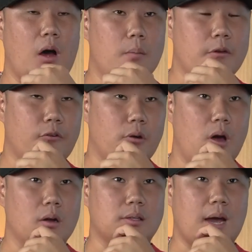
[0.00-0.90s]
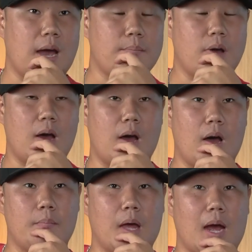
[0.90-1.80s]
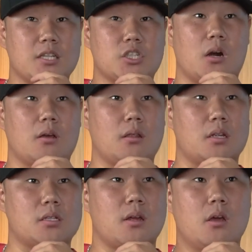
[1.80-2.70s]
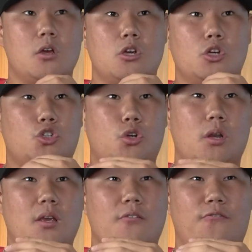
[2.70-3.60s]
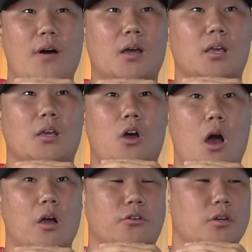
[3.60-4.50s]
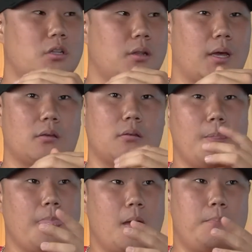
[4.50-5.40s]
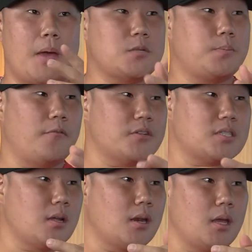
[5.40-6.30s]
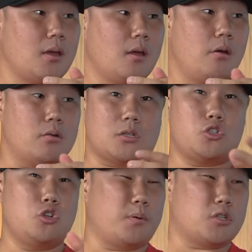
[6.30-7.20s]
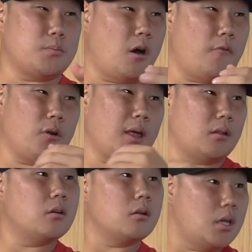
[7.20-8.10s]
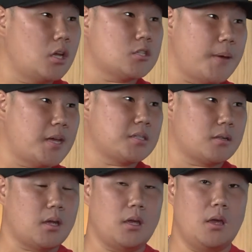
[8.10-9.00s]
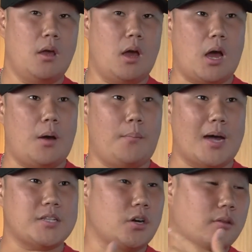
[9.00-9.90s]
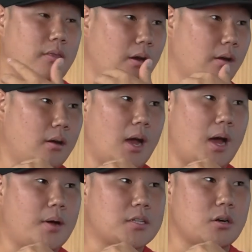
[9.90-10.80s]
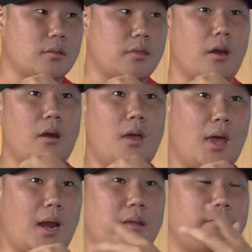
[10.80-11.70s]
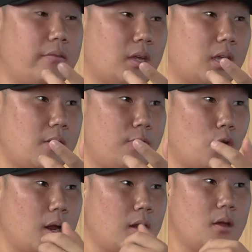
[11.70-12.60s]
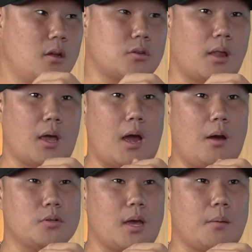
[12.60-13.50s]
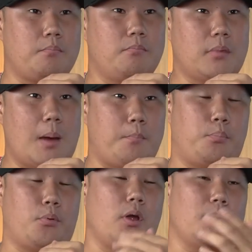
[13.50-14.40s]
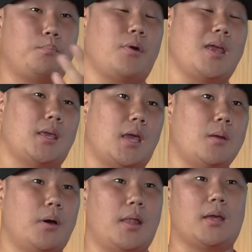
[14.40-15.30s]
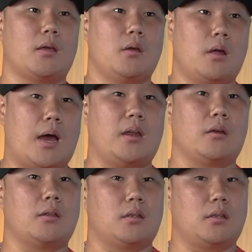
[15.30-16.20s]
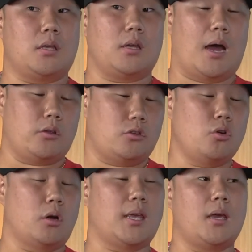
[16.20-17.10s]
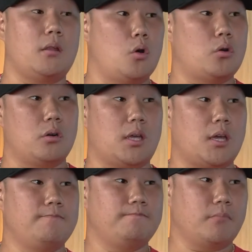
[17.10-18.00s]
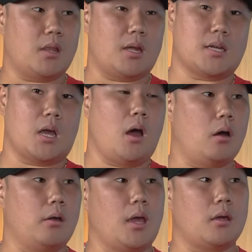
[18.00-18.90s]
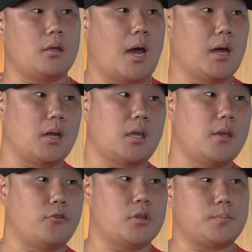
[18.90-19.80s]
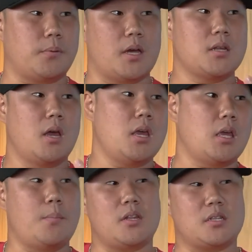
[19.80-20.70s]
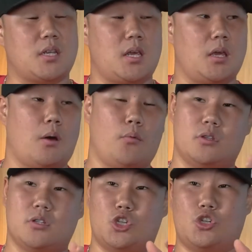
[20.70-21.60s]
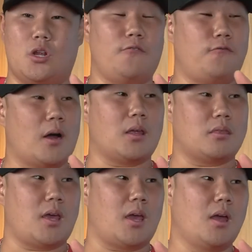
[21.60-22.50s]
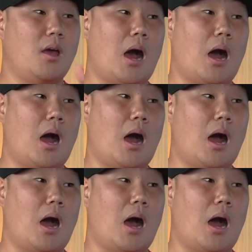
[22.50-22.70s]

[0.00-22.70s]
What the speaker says: me for a long time, like I started in this shitty fucking concrete like baseball facility. It was like super small for like little leaguers, basically. I started there. And I didn't even have the key for it. So like I almost like not break in, but like I knew a local kid. And I was like, oh, hey, I got a key for this place. He gave me this key. I went to this shitty fucking thing. I